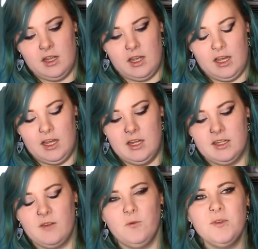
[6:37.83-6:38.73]
and
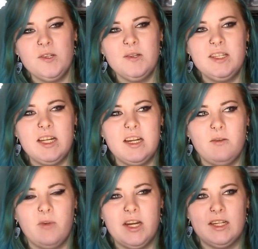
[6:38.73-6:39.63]
I've also seen
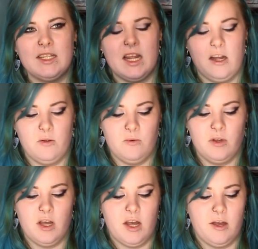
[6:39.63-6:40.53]
it written down
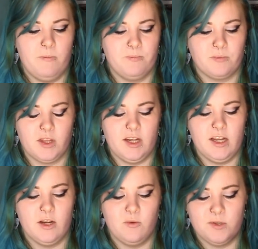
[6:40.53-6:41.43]
that it
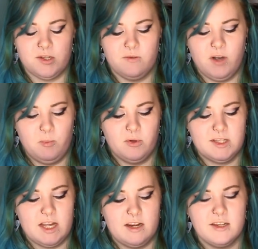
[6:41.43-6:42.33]
can also
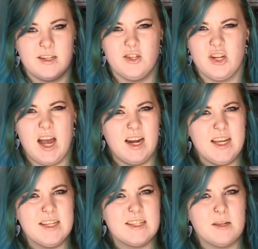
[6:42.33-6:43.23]
represent a
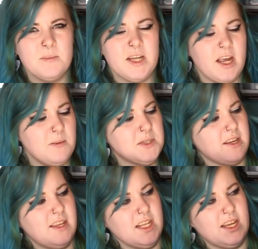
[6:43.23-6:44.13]
chalice sometimes. I
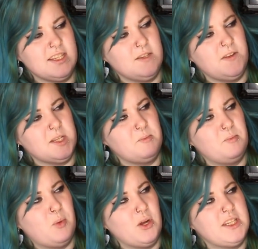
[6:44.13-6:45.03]
think that's if it's
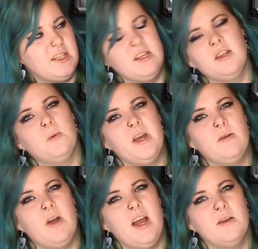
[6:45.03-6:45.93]
pointed the other way
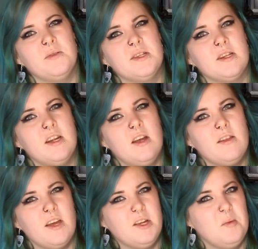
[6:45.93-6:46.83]
around.
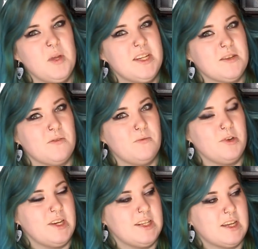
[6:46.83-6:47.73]
That could be a different
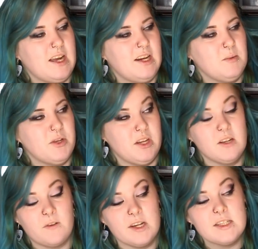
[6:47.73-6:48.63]
rune entirely, but they
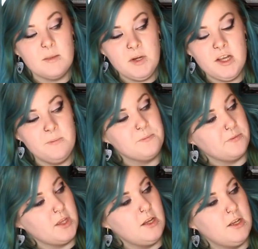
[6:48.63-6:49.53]
look very similar.
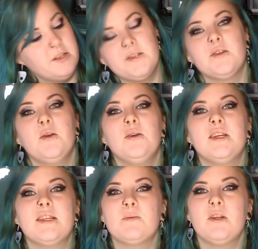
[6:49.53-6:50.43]
So
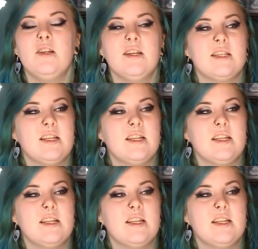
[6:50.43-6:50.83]
this is what it looks